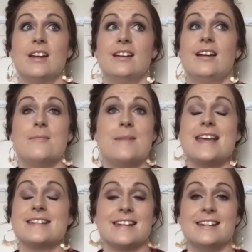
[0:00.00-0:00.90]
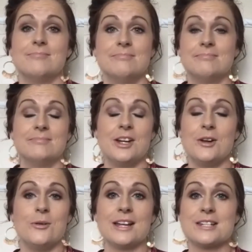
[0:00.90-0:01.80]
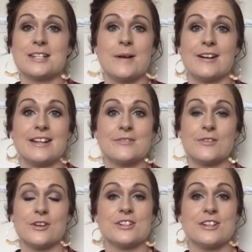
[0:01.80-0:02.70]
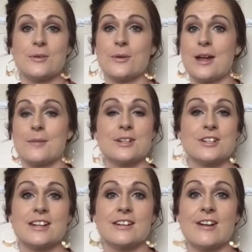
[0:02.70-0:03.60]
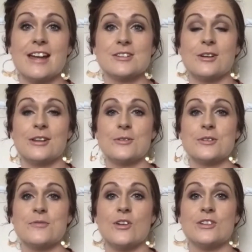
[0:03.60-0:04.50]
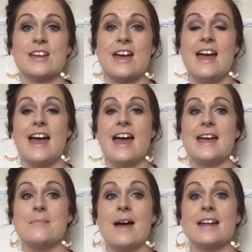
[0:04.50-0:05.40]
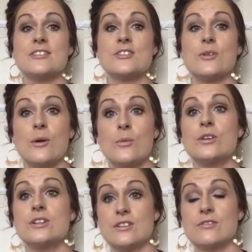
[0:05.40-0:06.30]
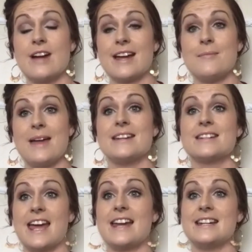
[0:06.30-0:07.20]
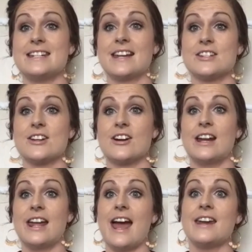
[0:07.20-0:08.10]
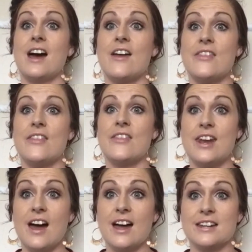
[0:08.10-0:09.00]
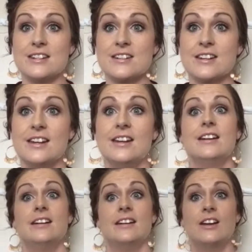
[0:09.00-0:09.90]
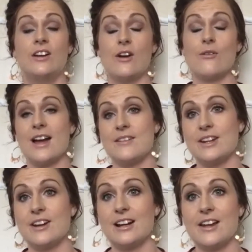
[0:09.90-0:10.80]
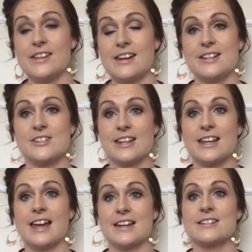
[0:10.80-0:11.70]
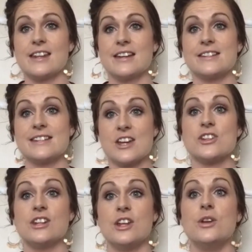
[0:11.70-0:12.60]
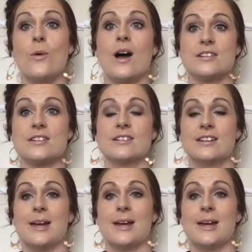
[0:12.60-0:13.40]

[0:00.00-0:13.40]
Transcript: amazing, you know, experience for us, and that we were able to raise all of those funds. And so I would recommend getting tickets early, and on the night, arriving early on the night, so you can get the session that you want. Yeah.